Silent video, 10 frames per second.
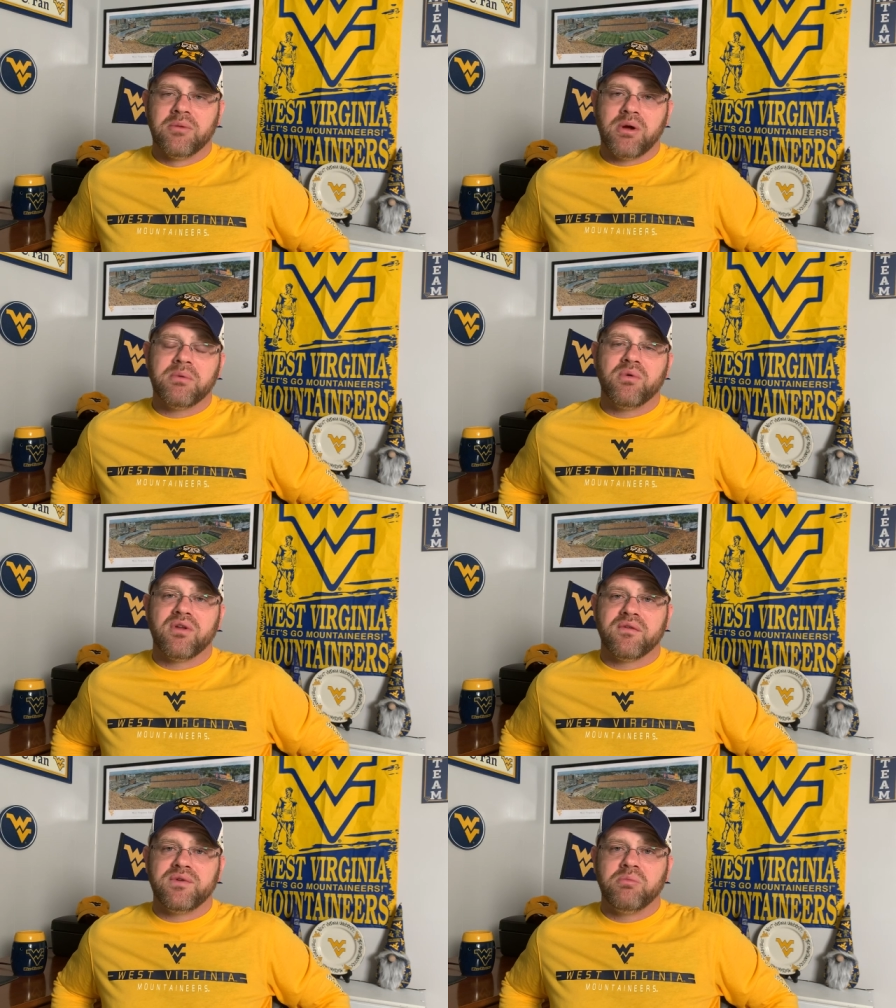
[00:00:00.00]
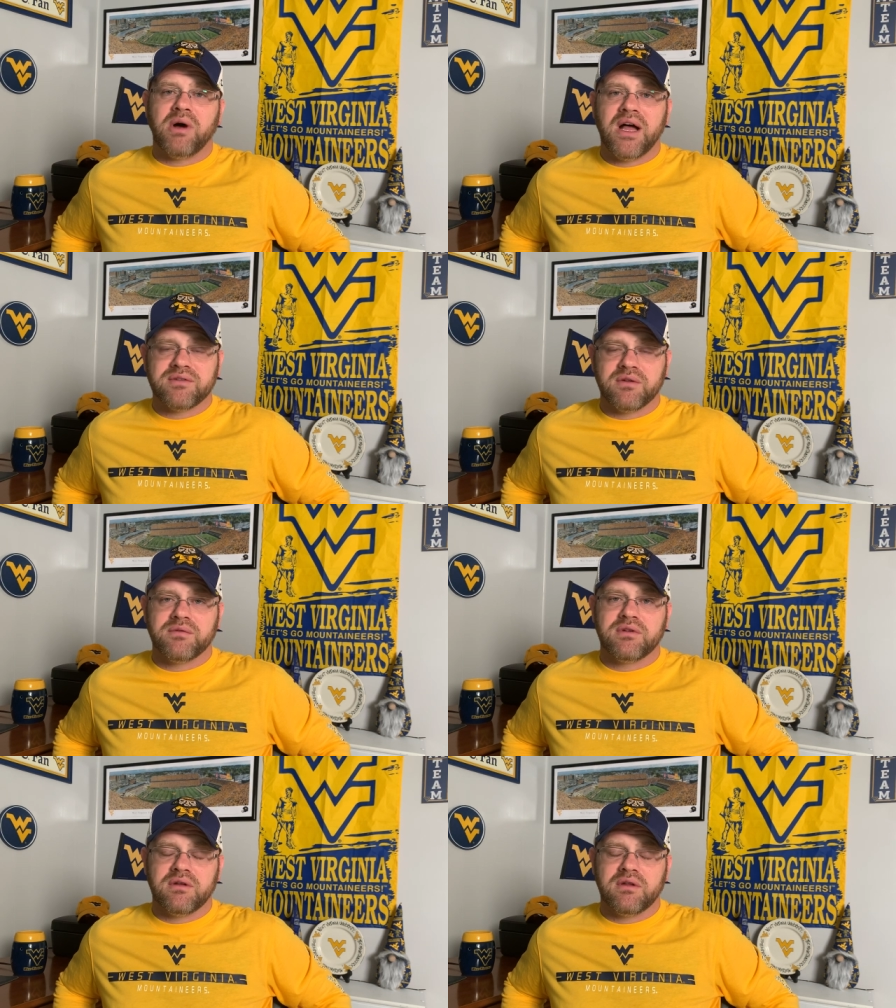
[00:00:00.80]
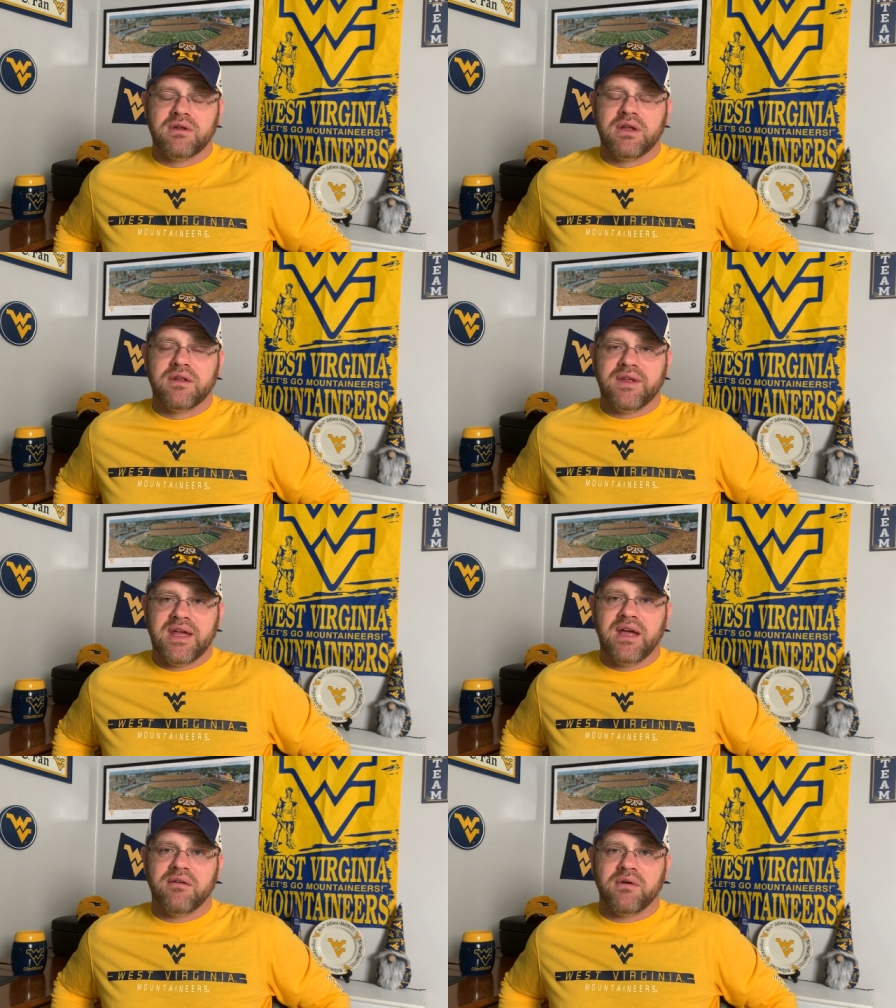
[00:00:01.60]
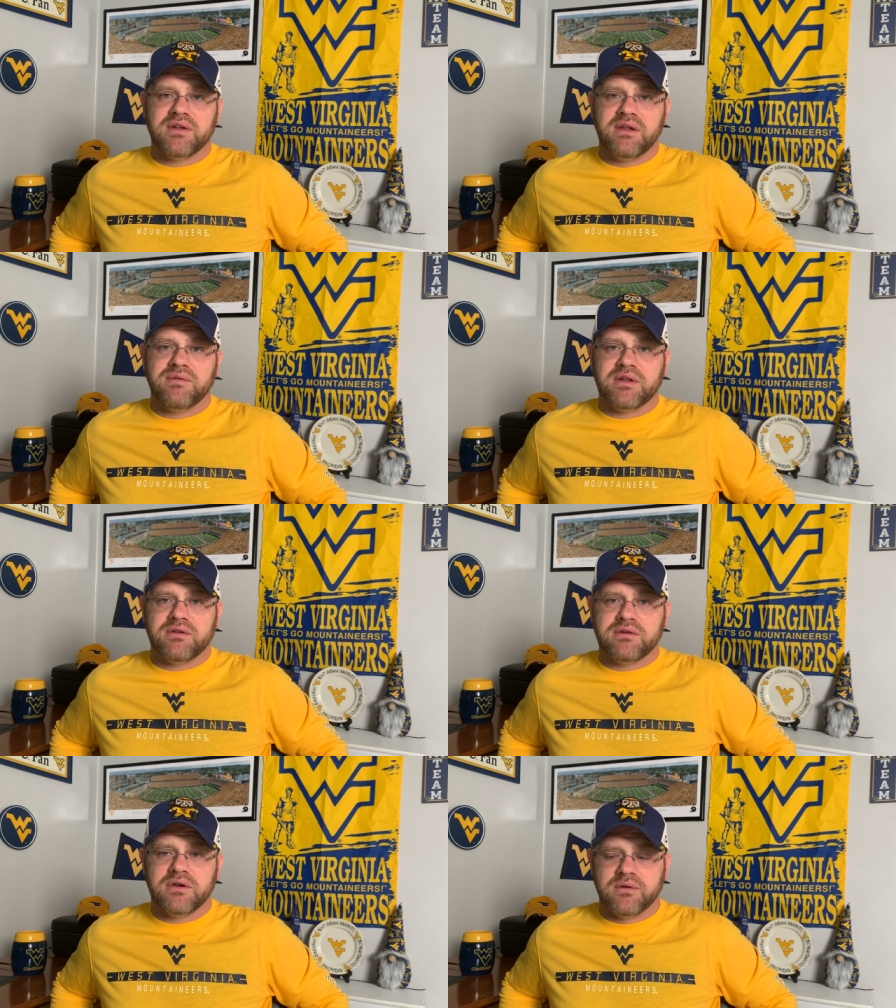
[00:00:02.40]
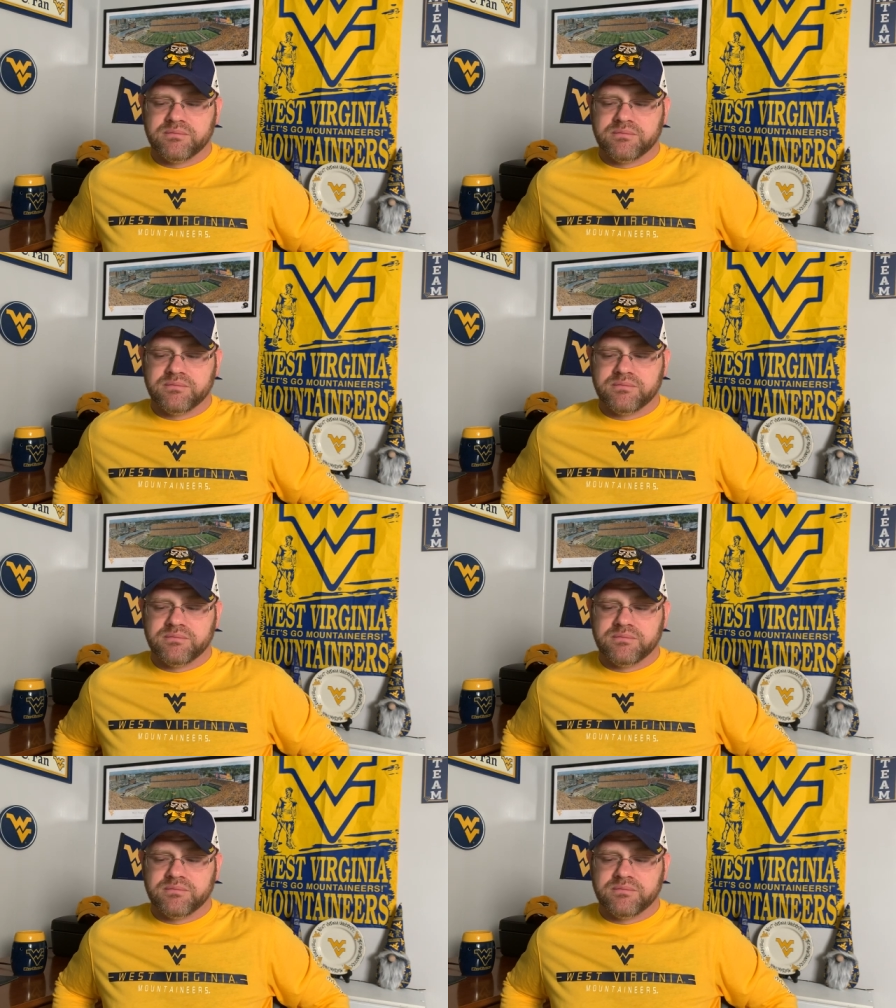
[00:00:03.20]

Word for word: probably one of the few positives they have on defense this year.